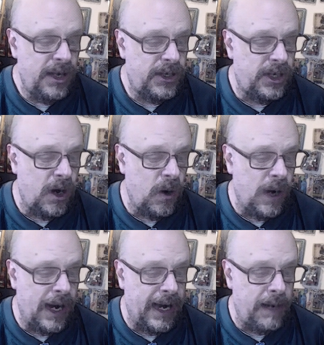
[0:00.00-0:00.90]
So
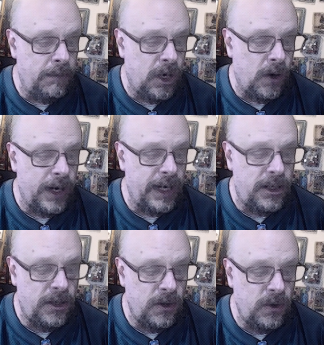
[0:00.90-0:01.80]
I am going
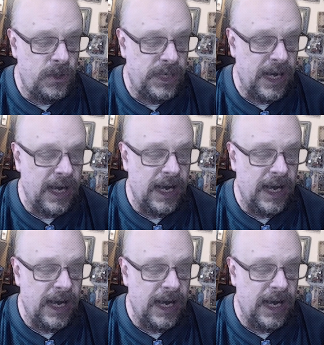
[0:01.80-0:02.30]
to say,